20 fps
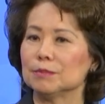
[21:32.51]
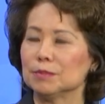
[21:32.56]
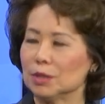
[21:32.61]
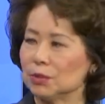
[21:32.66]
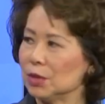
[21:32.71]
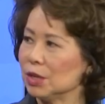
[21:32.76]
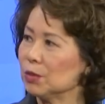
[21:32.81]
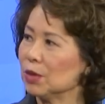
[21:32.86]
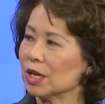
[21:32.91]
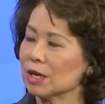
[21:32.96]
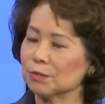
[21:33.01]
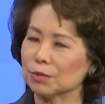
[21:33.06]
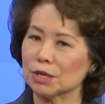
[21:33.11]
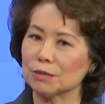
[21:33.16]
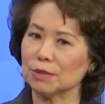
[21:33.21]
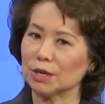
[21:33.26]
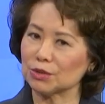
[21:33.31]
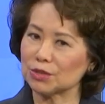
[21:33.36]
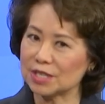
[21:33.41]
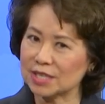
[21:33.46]
But we want to
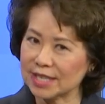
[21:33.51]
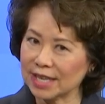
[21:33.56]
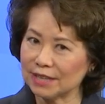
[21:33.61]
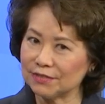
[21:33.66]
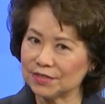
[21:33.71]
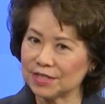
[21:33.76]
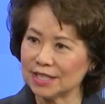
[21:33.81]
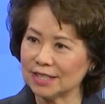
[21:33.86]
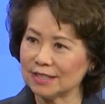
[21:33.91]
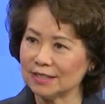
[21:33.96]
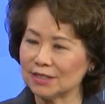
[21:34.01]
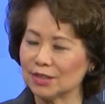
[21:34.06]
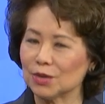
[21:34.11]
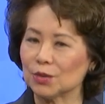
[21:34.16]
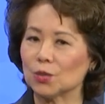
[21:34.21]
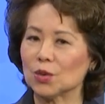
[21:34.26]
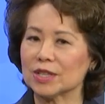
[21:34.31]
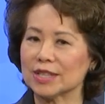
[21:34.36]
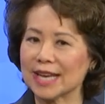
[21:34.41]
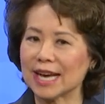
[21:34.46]
promote safety
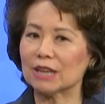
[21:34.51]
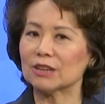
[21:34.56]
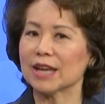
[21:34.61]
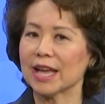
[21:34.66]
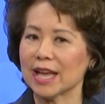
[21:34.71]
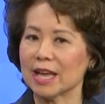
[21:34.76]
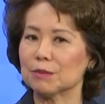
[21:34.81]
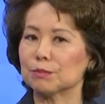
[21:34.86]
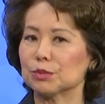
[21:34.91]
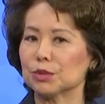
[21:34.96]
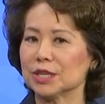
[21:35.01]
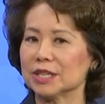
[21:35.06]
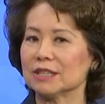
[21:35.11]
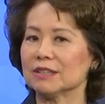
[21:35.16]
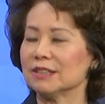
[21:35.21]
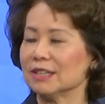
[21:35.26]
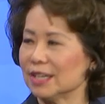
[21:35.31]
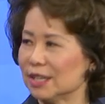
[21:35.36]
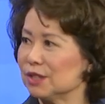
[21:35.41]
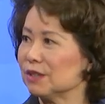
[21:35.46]
without
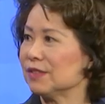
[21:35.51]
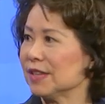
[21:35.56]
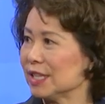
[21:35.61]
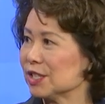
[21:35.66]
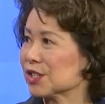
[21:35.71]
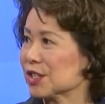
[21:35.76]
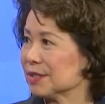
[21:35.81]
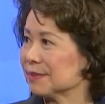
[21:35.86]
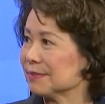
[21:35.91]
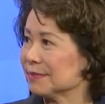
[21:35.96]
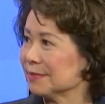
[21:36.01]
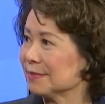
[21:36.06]
hampering innovation.